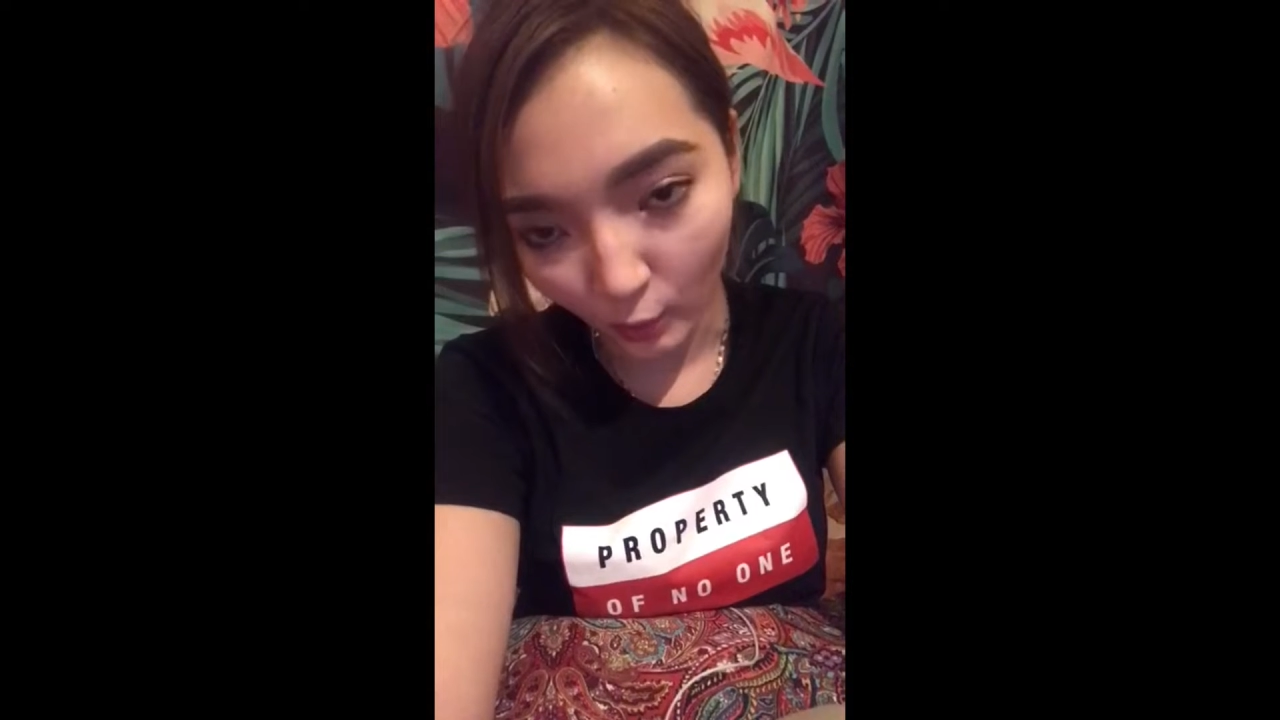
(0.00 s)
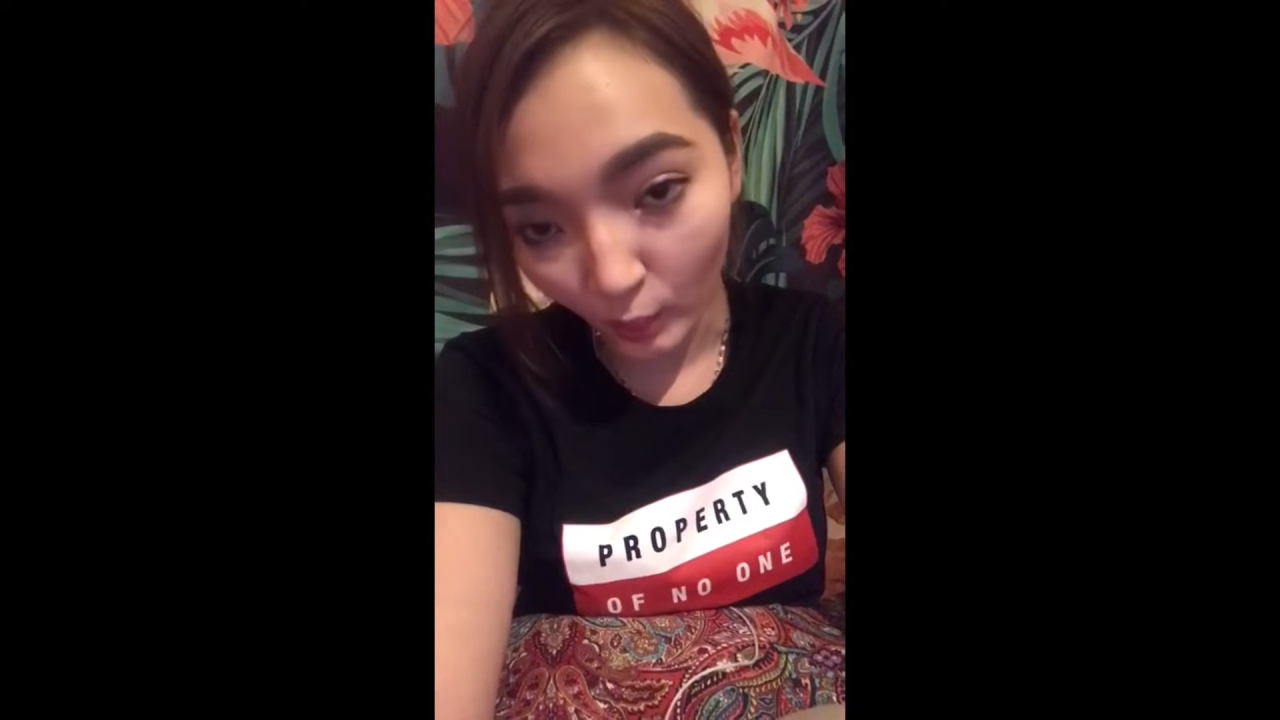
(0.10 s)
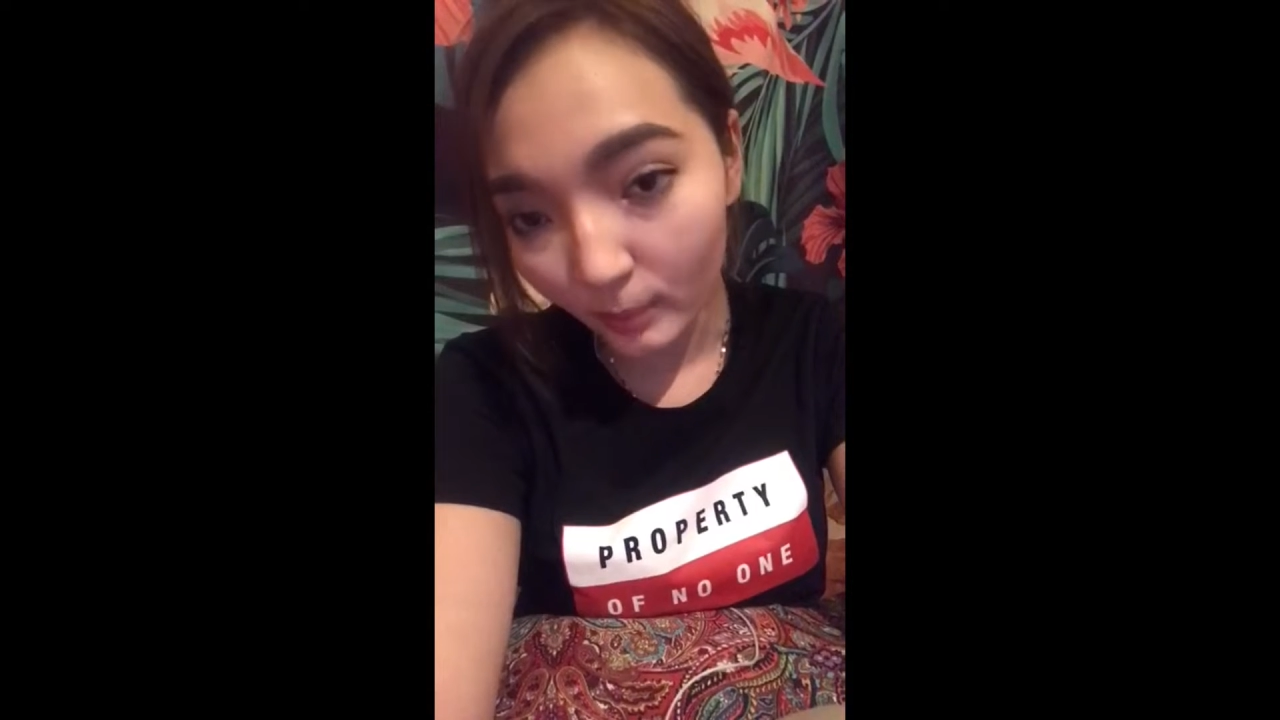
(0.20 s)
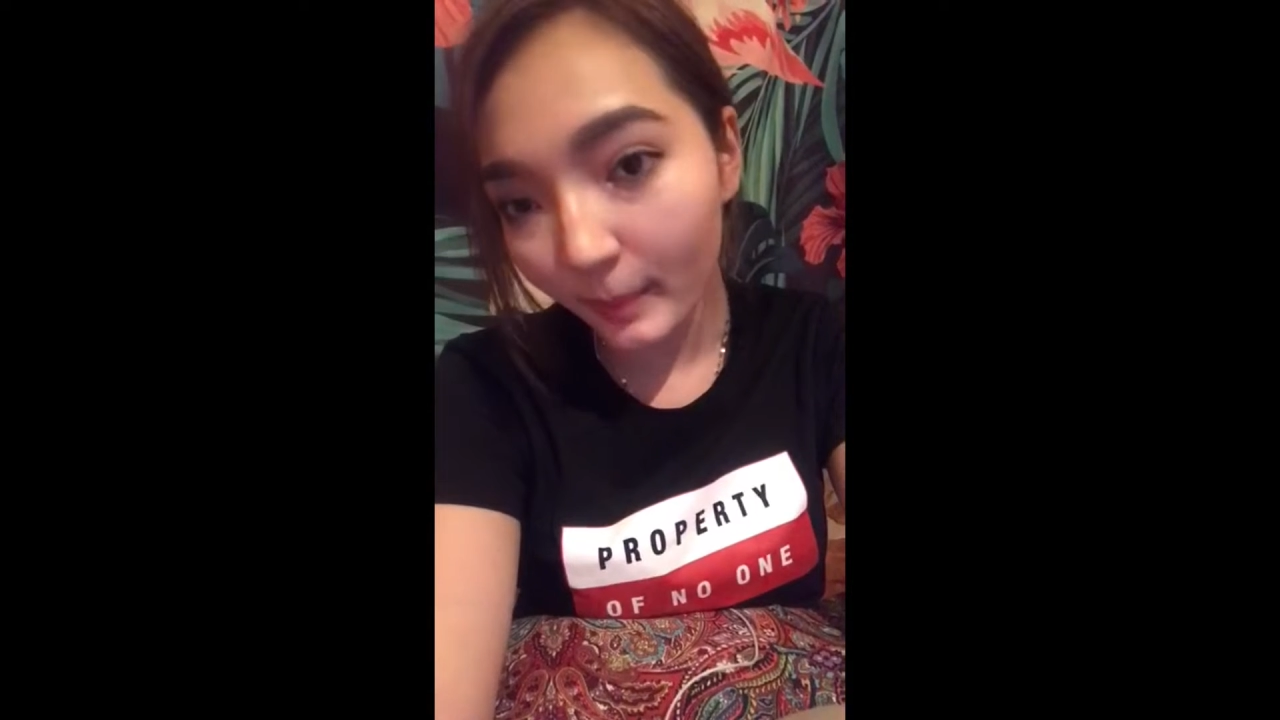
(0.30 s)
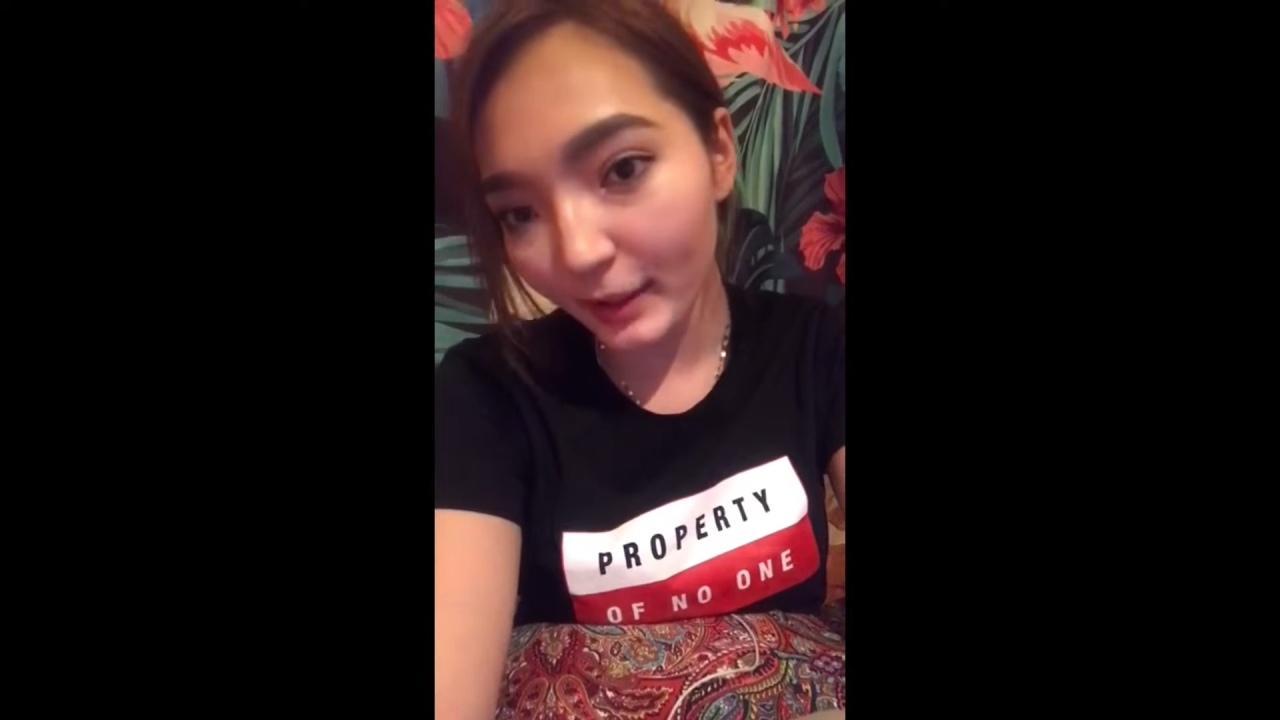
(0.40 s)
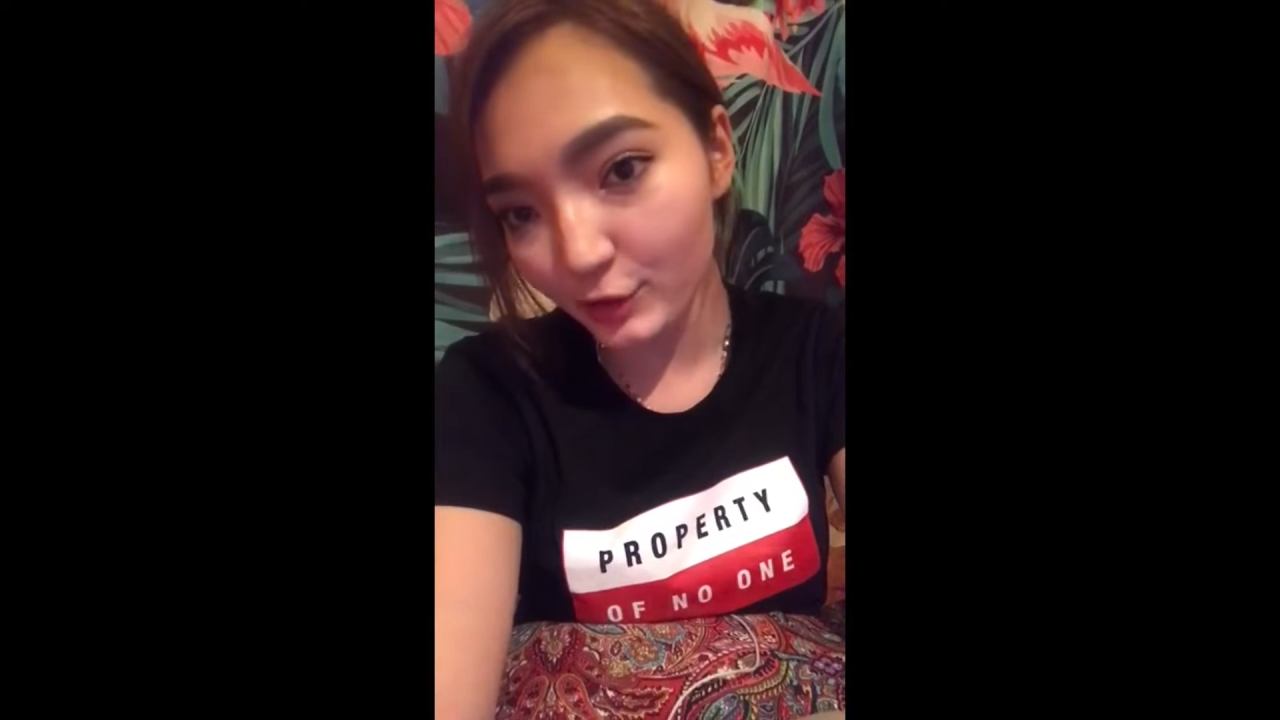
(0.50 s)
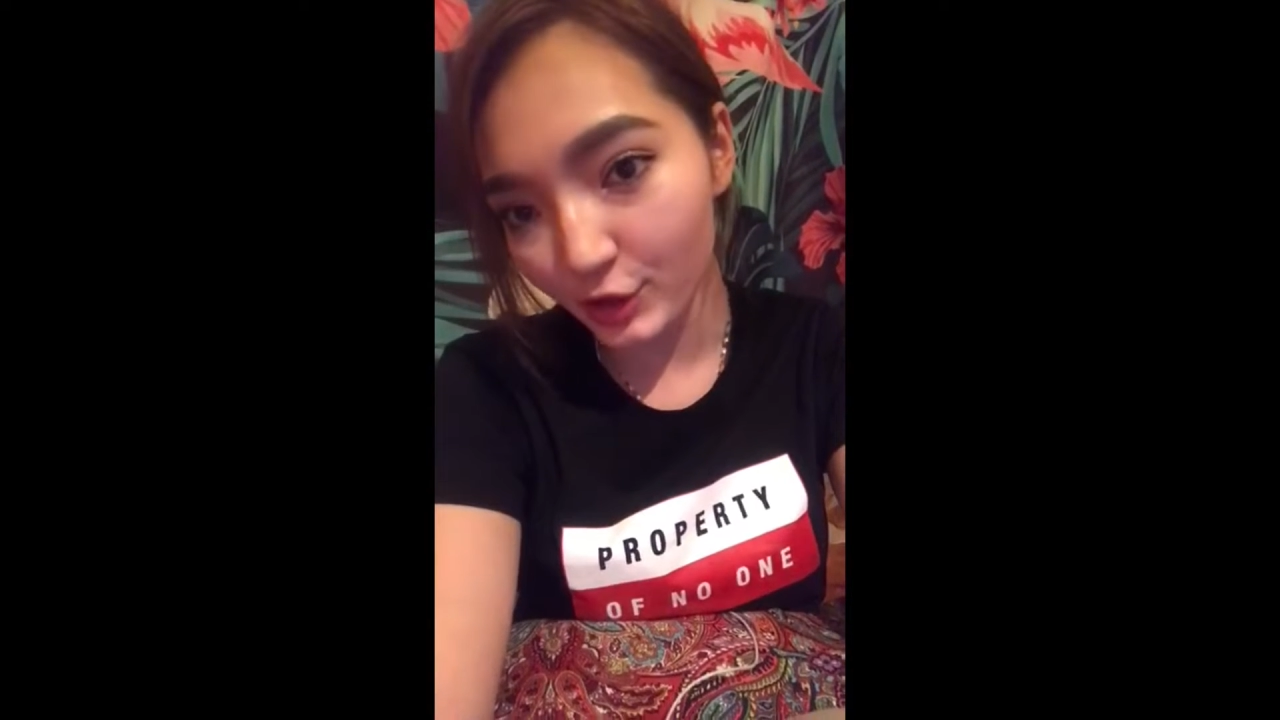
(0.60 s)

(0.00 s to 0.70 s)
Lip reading: a well-paid